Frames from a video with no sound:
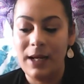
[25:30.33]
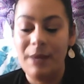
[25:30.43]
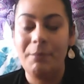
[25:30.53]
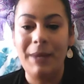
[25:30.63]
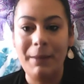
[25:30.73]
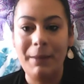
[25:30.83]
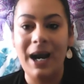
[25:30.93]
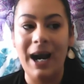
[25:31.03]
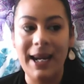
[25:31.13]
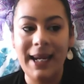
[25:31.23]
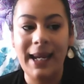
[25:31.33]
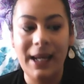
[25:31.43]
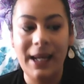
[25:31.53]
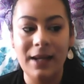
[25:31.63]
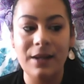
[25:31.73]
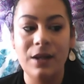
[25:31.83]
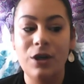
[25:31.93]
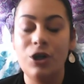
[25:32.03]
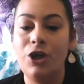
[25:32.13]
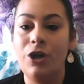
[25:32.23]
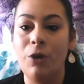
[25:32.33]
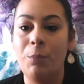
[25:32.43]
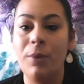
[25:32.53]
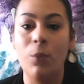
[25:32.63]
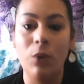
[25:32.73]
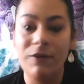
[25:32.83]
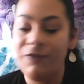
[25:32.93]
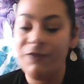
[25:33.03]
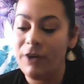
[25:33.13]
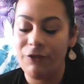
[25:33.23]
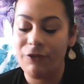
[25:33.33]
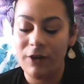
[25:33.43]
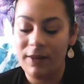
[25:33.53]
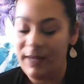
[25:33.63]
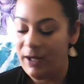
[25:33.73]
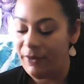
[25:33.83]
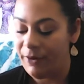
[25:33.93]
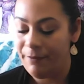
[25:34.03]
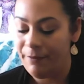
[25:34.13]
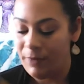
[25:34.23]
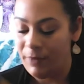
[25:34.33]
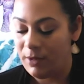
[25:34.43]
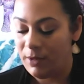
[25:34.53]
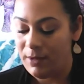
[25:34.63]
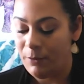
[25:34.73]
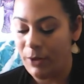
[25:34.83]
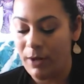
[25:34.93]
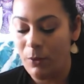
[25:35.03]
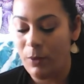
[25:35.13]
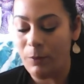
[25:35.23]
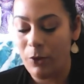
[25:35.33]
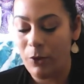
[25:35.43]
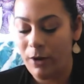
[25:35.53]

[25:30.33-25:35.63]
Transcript: Maybe I can, put one foot in front of the other. Awesome. Got one more.